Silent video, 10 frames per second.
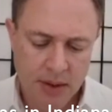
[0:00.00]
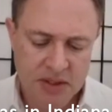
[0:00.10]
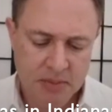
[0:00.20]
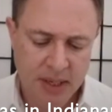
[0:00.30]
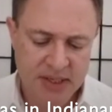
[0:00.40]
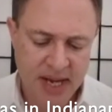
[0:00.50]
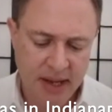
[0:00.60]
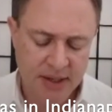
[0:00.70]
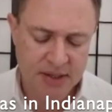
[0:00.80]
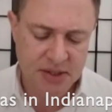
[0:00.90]

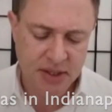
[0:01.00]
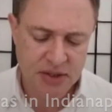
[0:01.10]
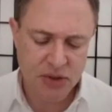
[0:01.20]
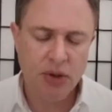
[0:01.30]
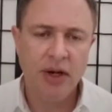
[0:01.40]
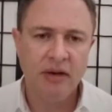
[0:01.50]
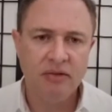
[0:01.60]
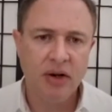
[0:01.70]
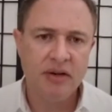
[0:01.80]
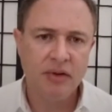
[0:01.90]
spontaneously stood
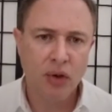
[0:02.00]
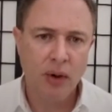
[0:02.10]
in front of a